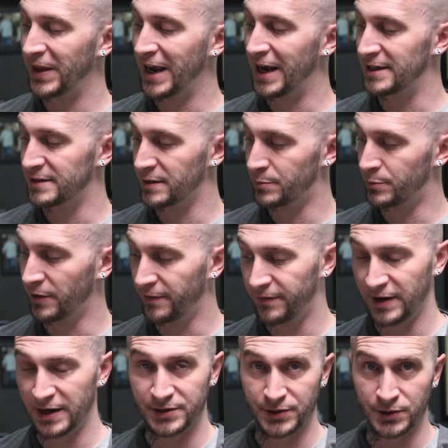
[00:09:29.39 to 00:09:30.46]
as a
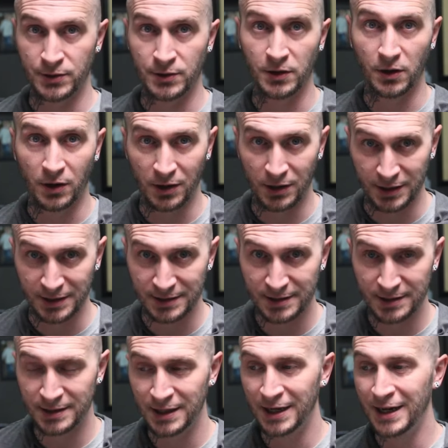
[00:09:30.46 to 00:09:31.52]
professional
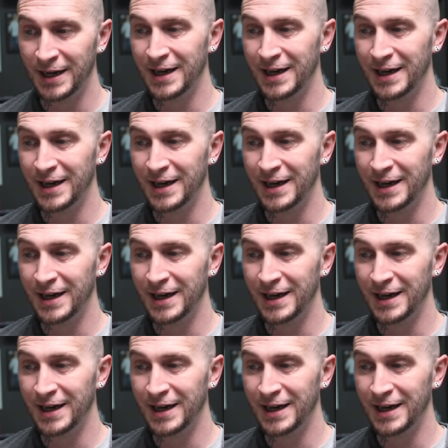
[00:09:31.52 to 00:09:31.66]
artist.